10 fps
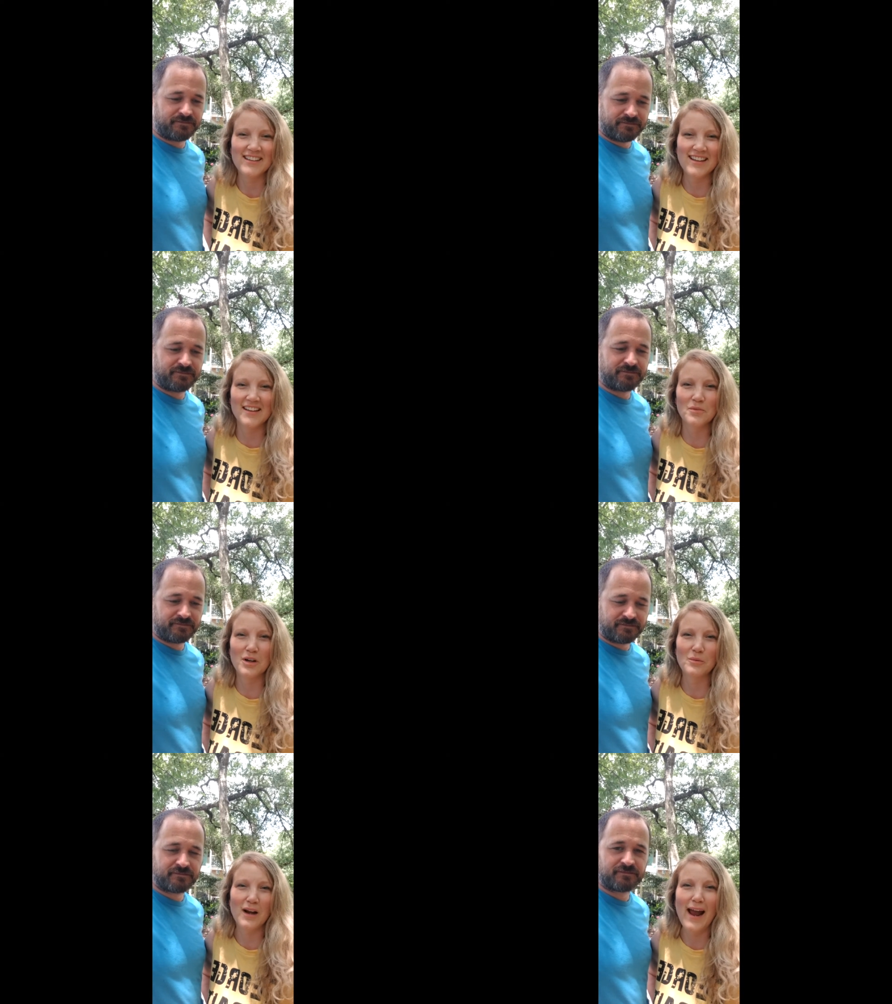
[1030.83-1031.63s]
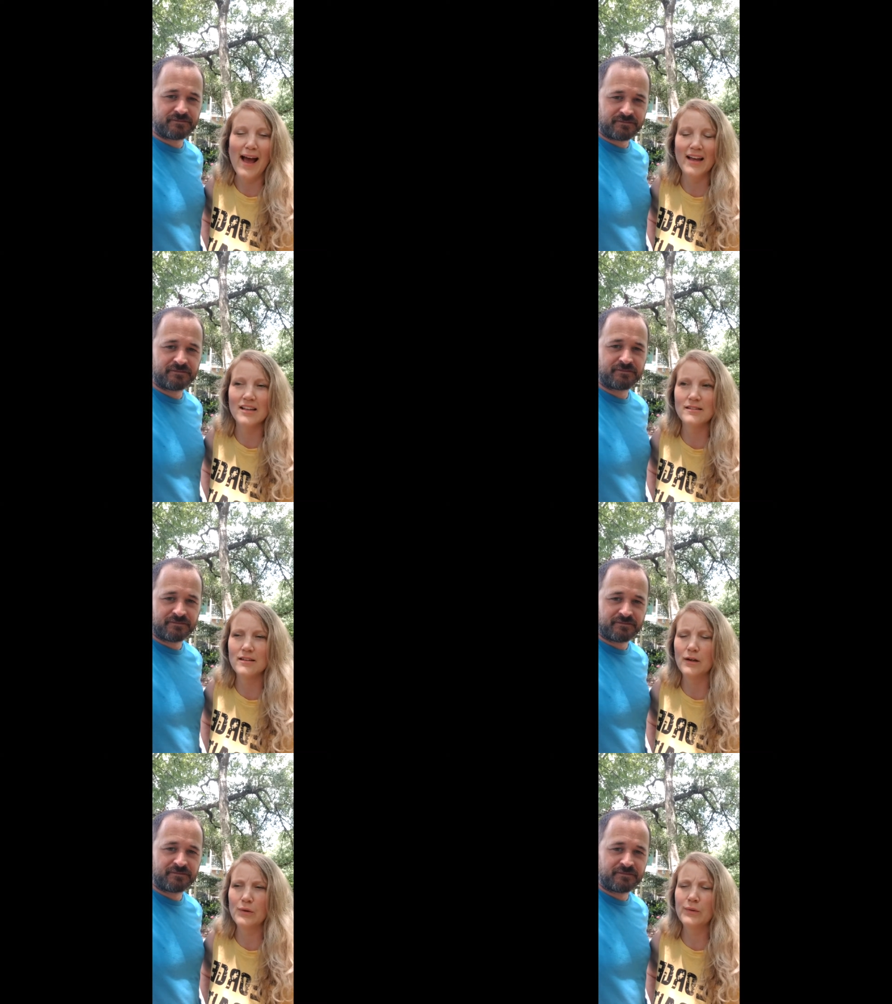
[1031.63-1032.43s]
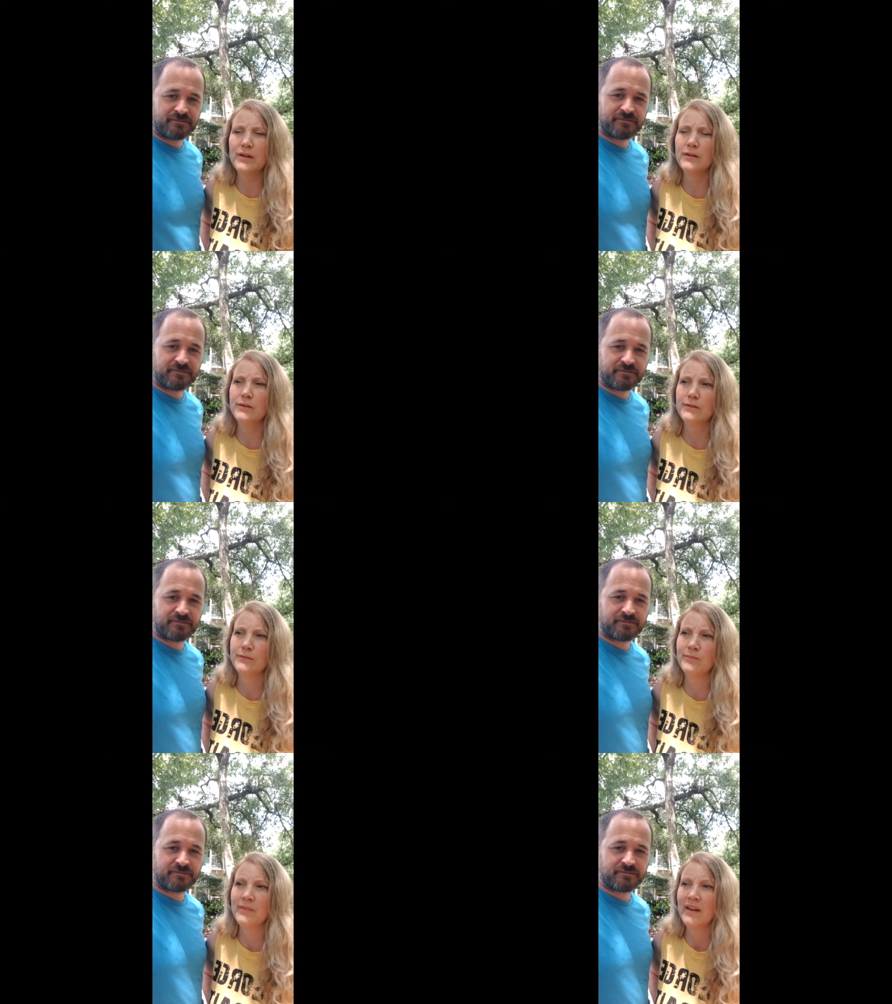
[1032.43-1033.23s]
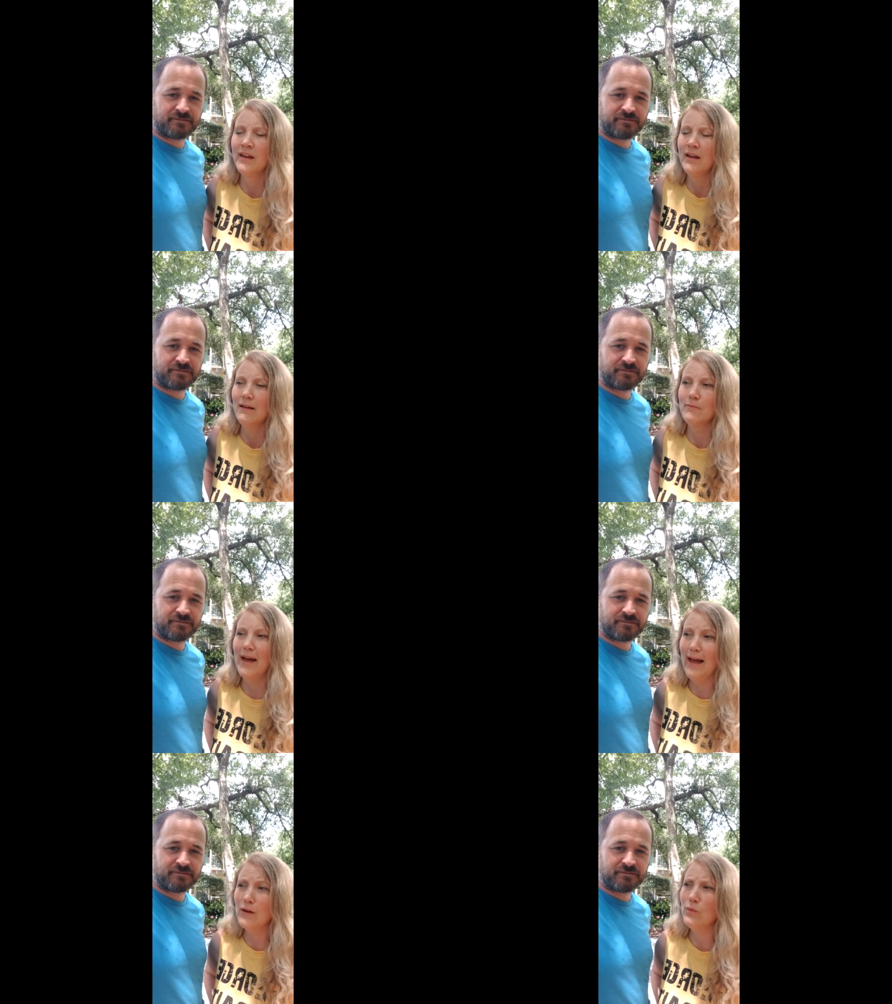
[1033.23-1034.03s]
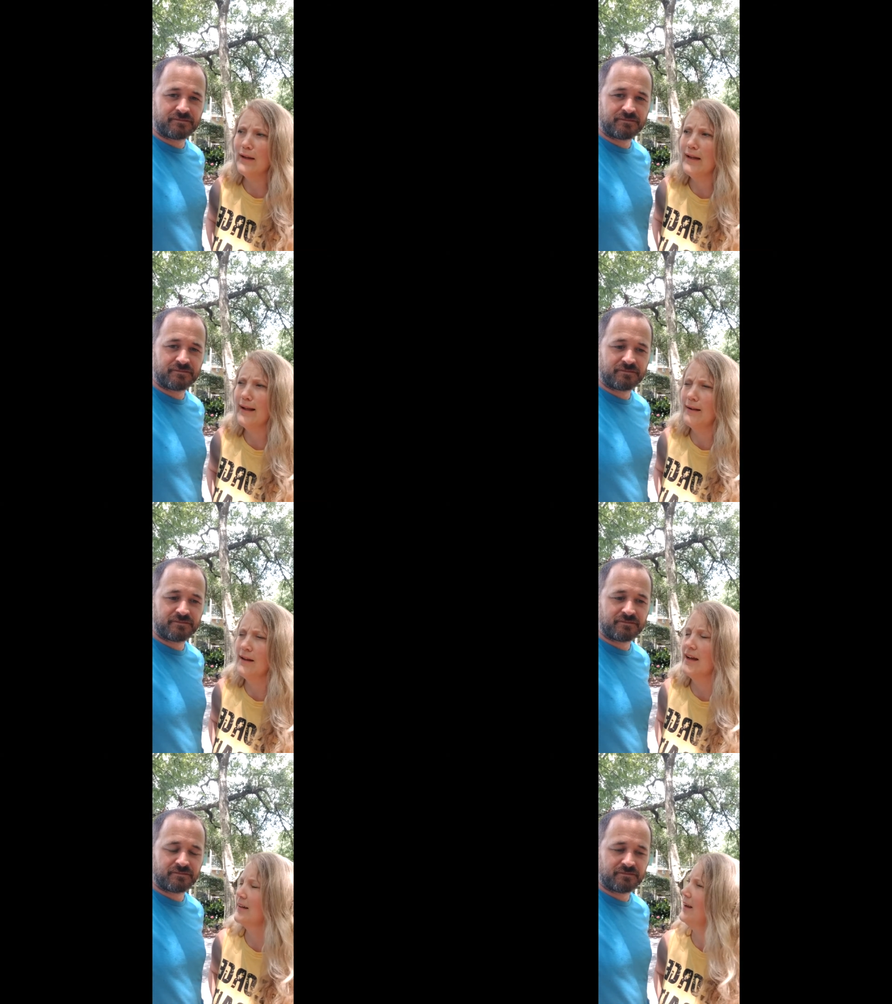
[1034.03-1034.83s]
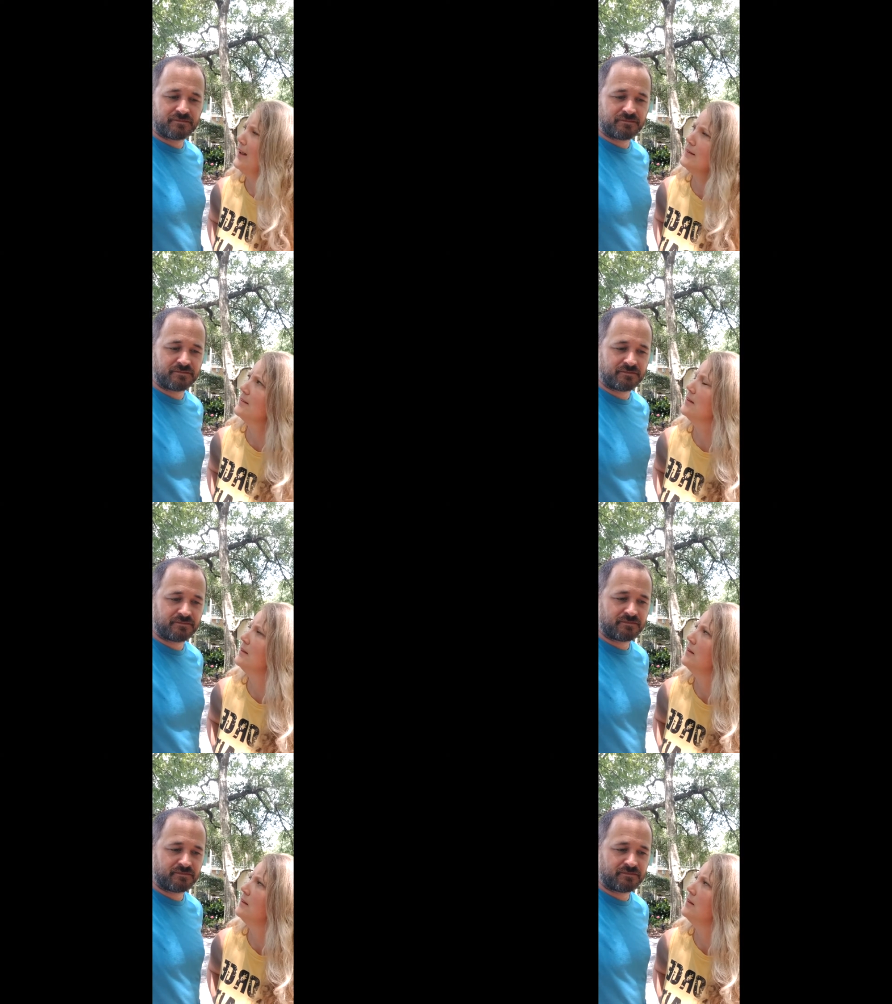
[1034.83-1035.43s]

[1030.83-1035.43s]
Speaker 1: That's where we're at. And so back when, I guess,